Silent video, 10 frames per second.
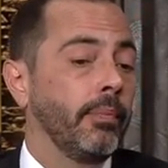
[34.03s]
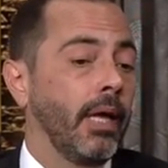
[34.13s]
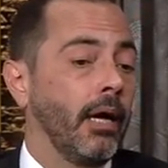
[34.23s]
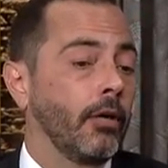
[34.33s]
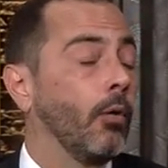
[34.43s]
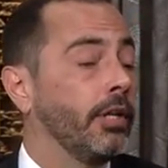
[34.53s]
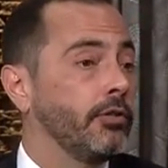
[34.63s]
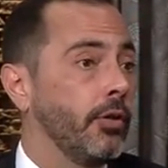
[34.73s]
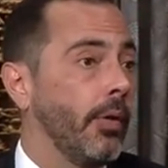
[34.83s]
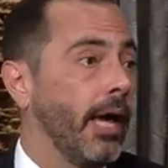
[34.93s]
According to
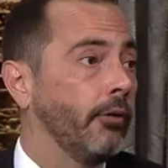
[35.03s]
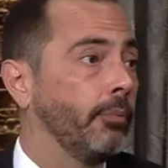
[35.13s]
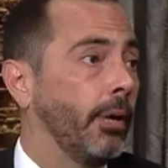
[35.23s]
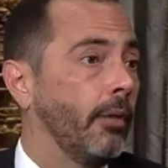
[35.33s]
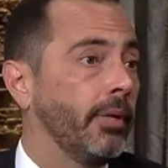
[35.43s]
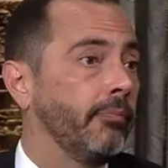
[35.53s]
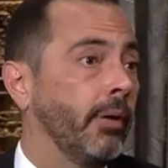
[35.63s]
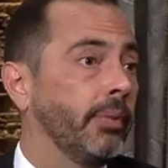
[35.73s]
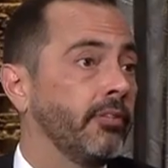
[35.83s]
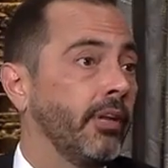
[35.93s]
the Ohio Department of
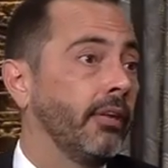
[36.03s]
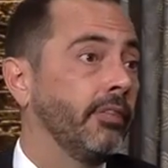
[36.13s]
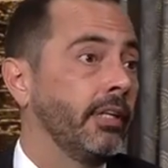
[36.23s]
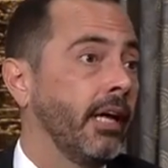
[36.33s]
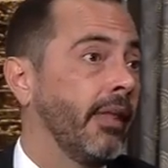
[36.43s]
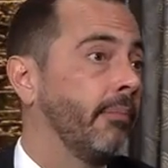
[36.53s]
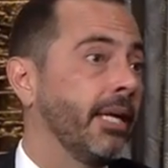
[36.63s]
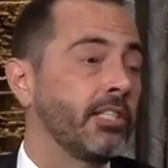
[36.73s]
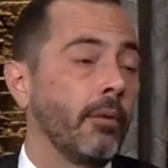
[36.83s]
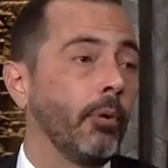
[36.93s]
Public Safety. Now, that
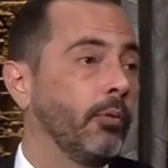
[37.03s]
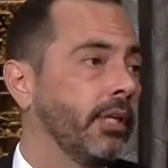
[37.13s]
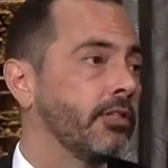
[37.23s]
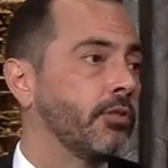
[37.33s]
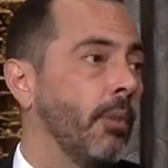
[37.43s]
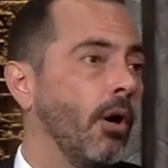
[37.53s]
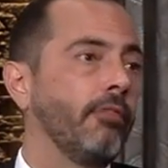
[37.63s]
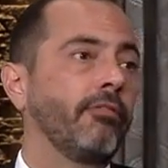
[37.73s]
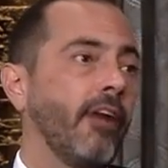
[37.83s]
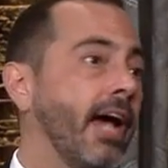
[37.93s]
makes up only a small
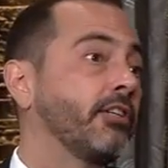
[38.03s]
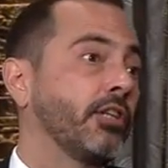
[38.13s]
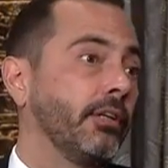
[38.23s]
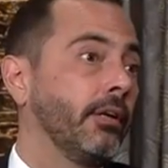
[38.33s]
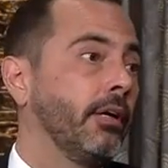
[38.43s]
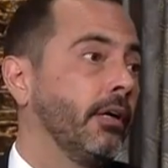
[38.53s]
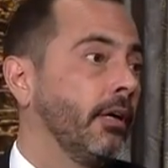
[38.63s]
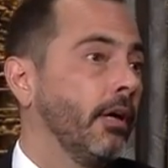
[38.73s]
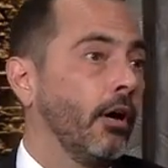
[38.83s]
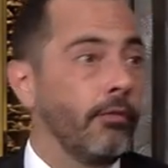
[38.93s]
fraction
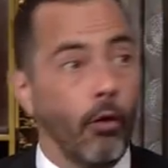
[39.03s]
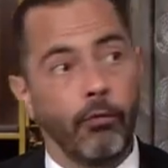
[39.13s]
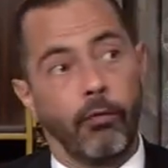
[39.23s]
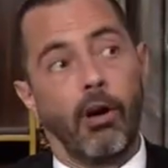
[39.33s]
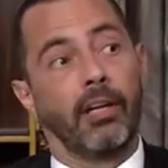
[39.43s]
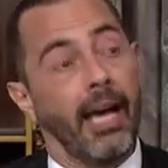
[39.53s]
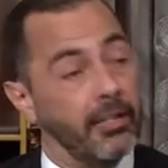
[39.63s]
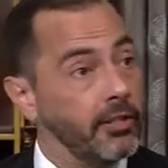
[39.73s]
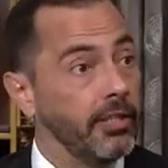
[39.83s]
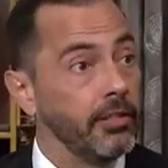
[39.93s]
of overall
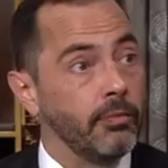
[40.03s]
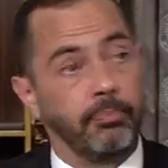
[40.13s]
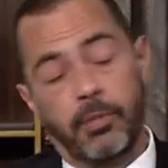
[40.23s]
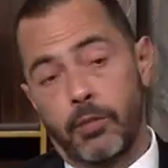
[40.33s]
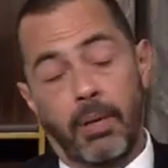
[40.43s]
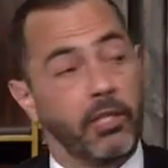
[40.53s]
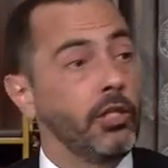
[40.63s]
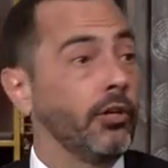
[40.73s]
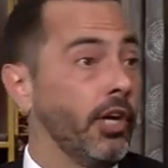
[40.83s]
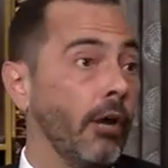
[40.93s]
accidents just by
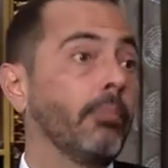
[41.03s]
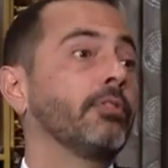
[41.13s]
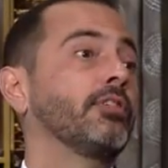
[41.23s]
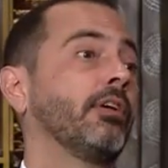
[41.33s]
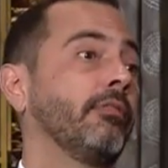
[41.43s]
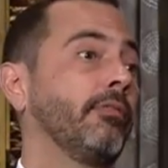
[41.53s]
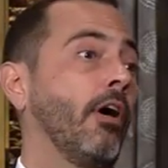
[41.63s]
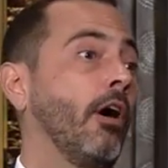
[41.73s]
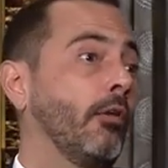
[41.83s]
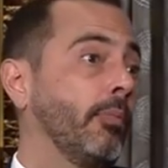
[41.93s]
sheer numbers of
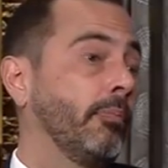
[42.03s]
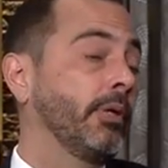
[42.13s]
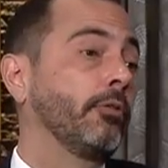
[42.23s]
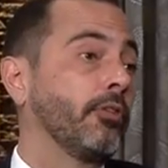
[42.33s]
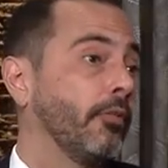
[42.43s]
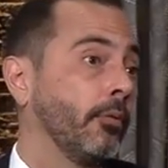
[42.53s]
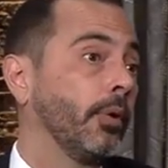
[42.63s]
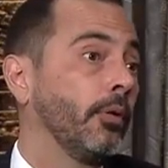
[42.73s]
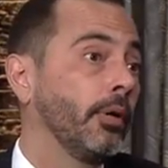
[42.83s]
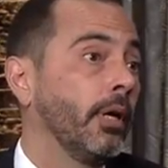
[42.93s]
automobiles on the
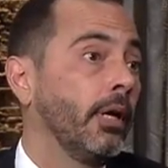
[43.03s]
road.